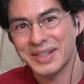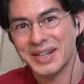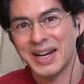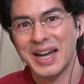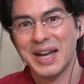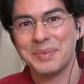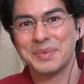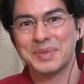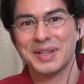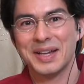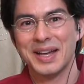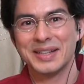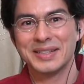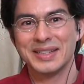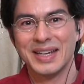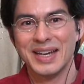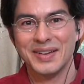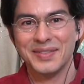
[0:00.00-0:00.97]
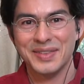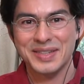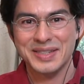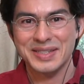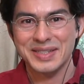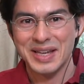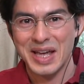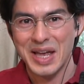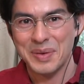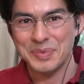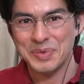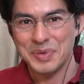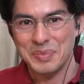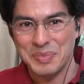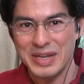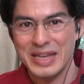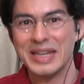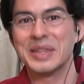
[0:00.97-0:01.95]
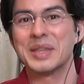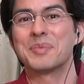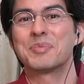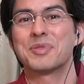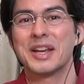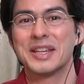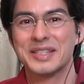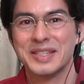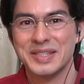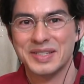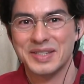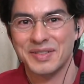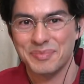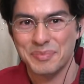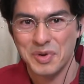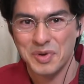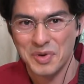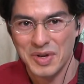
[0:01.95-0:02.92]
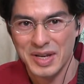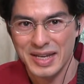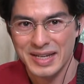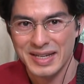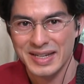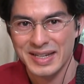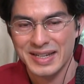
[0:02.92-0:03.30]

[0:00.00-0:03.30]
I'm glad to have this time to be in the presence of Marie